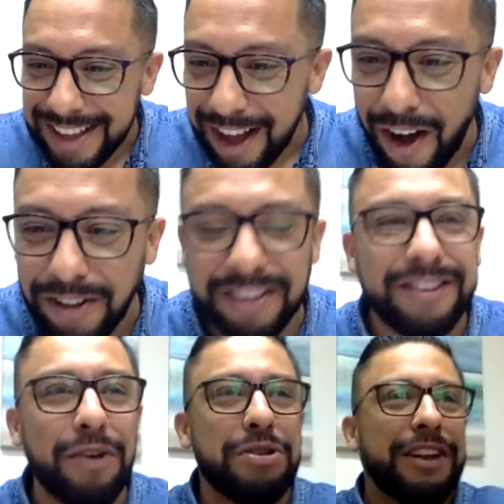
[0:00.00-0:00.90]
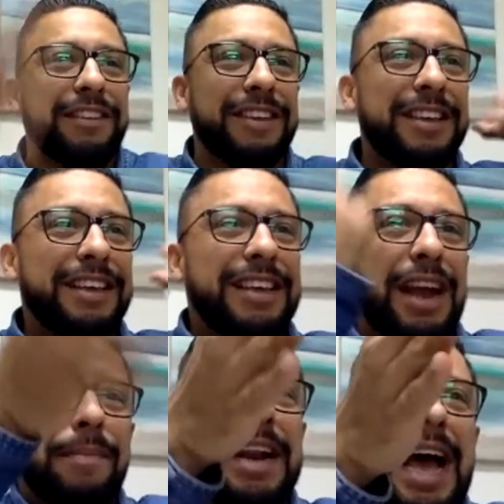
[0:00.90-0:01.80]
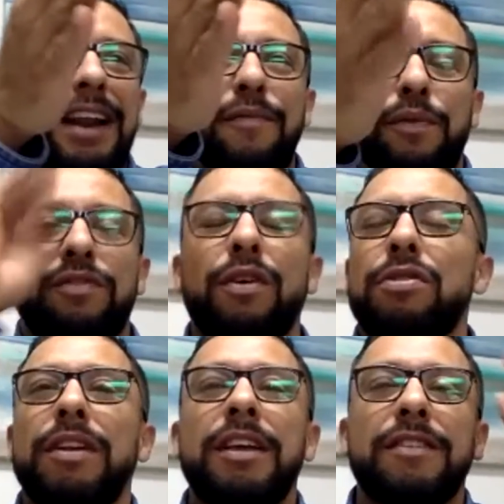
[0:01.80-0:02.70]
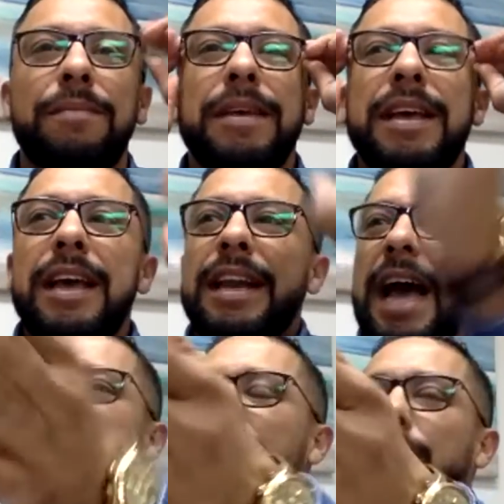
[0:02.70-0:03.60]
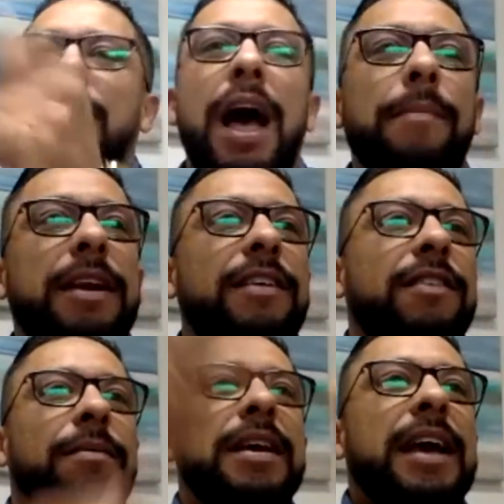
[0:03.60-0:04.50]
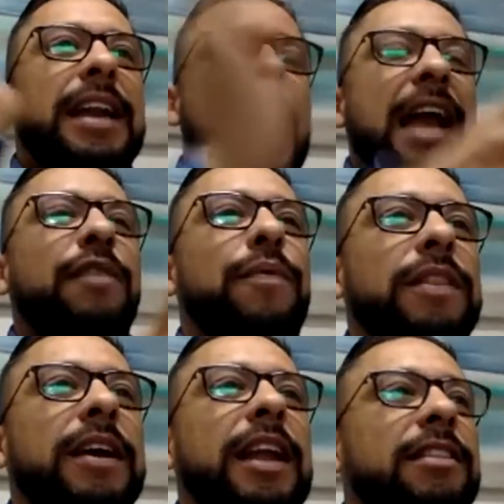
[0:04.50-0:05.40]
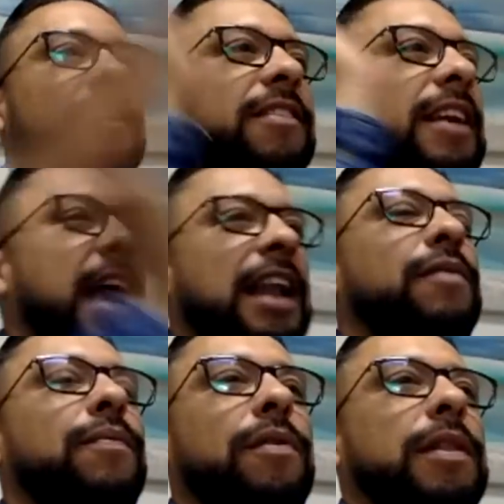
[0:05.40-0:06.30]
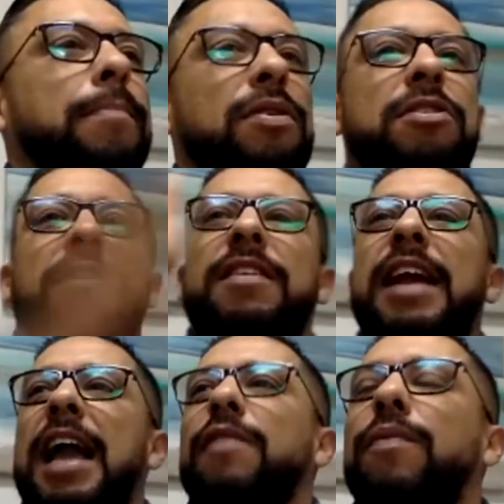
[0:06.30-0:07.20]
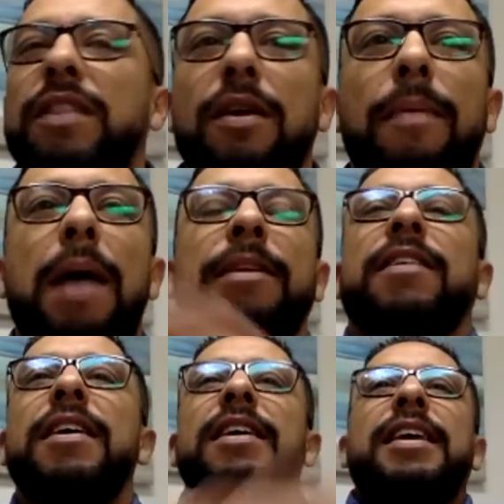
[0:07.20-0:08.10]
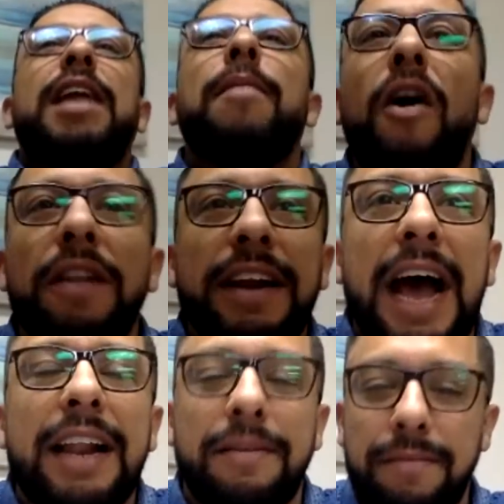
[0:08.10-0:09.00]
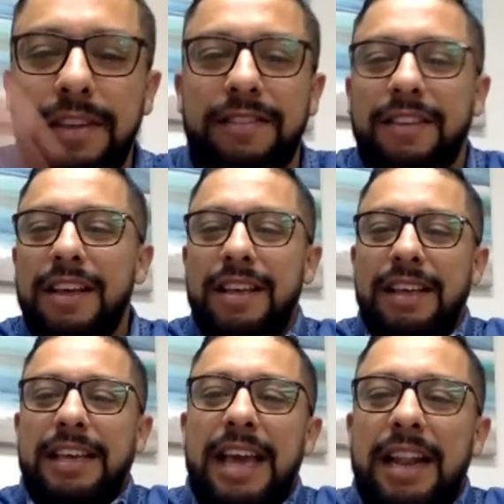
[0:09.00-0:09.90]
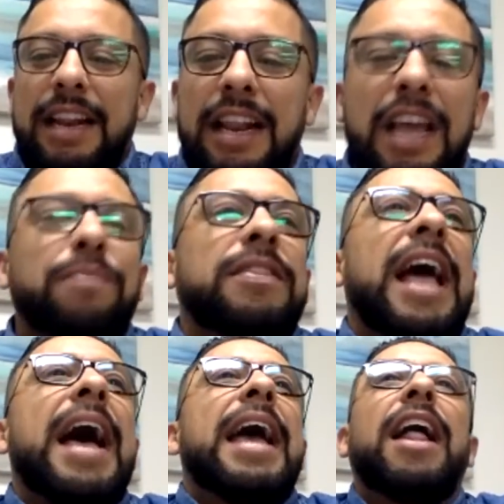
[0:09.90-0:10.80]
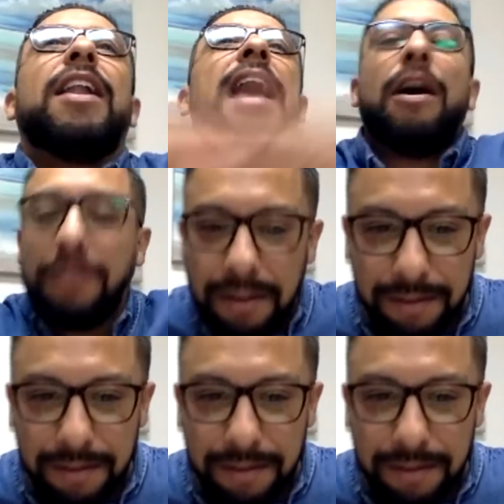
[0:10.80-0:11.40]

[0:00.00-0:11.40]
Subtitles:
All the socialists. Get them an island for socialism, an island for communism, an island for the Clintons, an island for the Bushes, an island for the Obamas. Get them all an island. Just leap the hell out.